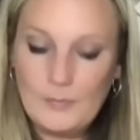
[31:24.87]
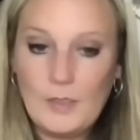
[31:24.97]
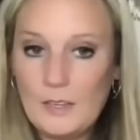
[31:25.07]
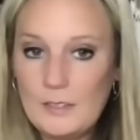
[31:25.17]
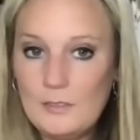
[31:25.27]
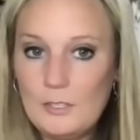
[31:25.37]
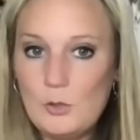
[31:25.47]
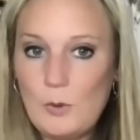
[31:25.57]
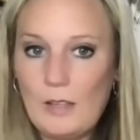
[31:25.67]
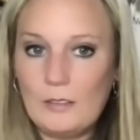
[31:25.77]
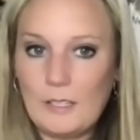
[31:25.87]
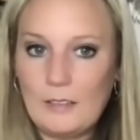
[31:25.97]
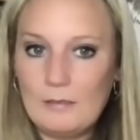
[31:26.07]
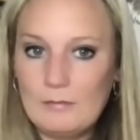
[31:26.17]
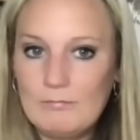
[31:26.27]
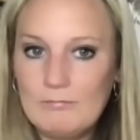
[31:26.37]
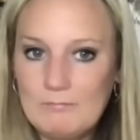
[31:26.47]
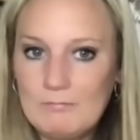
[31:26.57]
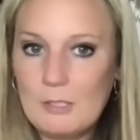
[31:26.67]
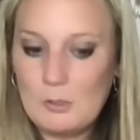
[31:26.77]
Individuality.
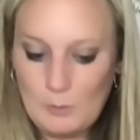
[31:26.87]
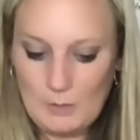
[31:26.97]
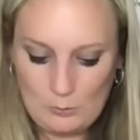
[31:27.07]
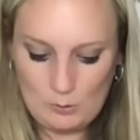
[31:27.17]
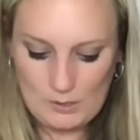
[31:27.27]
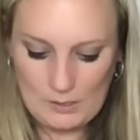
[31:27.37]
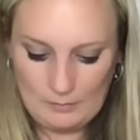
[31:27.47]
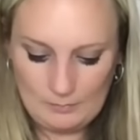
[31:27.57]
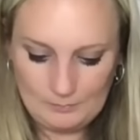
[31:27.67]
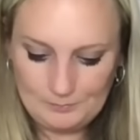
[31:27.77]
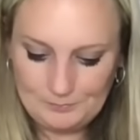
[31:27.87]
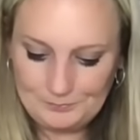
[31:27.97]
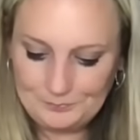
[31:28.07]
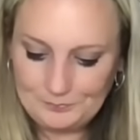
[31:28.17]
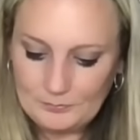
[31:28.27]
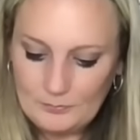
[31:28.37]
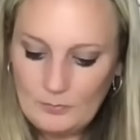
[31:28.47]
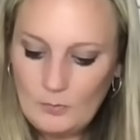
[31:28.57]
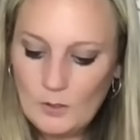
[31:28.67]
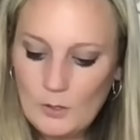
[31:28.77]
This will be interesting.
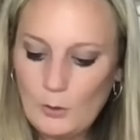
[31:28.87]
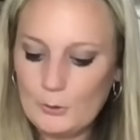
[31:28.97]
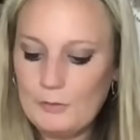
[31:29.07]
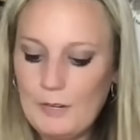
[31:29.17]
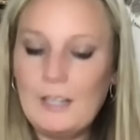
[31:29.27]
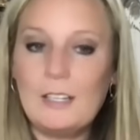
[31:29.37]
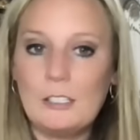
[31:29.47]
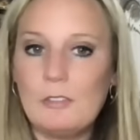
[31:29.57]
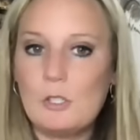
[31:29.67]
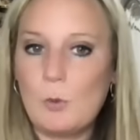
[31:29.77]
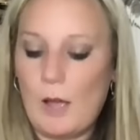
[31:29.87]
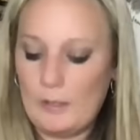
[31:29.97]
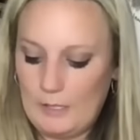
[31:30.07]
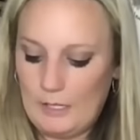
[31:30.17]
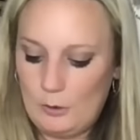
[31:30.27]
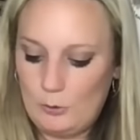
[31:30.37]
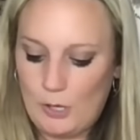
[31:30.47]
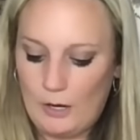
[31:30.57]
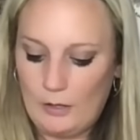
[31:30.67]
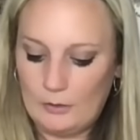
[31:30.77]
Cultivate individuality in your
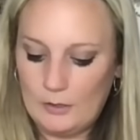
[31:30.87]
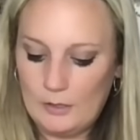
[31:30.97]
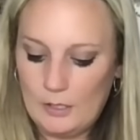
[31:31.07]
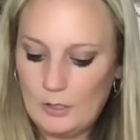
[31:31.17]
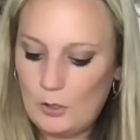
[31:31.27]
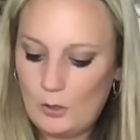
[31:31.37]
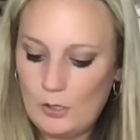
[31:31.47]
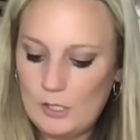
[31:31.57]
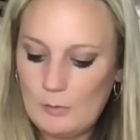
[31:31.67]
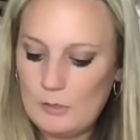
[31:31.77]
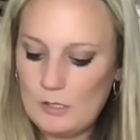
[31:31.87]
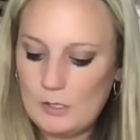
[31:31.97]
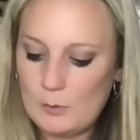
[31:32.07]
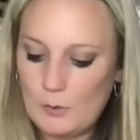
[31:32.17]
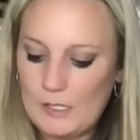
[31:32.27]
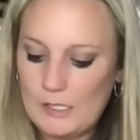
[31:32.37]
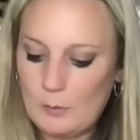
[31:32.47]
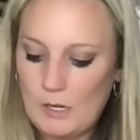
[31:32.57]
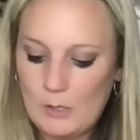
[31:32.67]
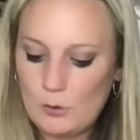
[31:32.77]
child. Encourage him to display some
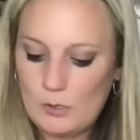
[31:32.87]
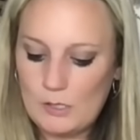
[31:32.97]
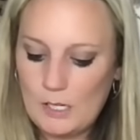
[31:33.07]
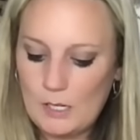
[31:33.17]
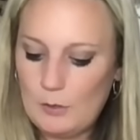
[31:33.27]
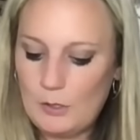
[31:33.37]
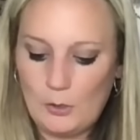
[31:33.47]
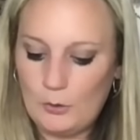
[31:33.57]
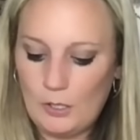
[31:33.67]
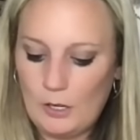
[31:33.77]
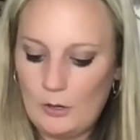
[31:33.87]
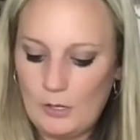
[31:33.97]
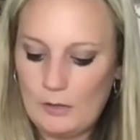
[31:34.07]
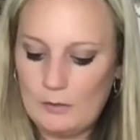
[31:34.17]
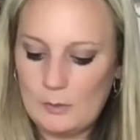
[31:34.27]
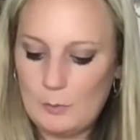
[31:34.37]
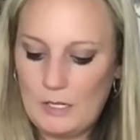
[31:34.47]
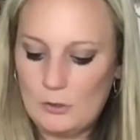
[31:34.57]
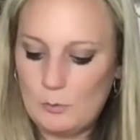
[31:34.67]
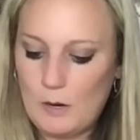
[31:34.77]
interesting peculiarity of
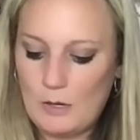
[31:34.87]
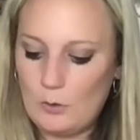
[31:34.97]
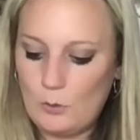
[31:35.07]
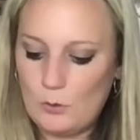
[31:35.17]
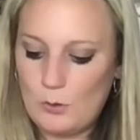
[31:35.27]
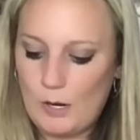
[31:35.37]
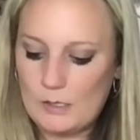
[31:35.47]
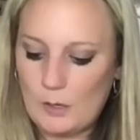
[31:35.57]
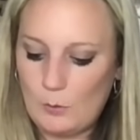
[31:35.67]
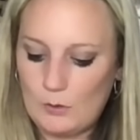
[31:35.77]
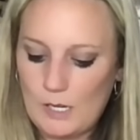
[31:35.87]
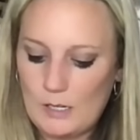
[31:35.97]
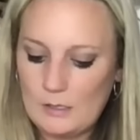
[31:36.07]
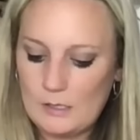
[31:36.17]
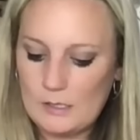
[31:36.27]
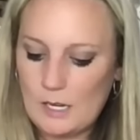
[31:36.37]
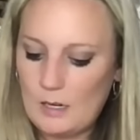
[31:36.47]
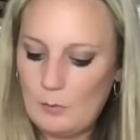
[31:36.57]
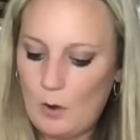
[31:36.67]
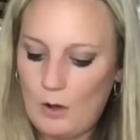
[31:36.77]
speech, manner, or dress that will tend to set
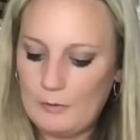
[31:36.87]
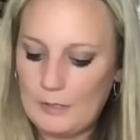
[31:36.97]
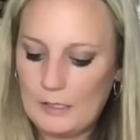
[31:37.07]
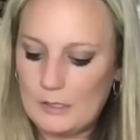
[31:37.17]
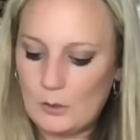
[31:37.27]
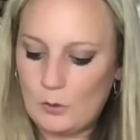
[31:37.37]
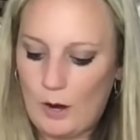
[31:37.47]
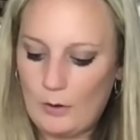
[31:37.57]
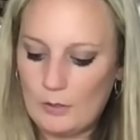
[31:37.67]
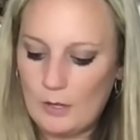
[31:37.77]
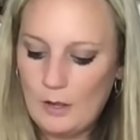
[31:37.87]
him off against the crowd.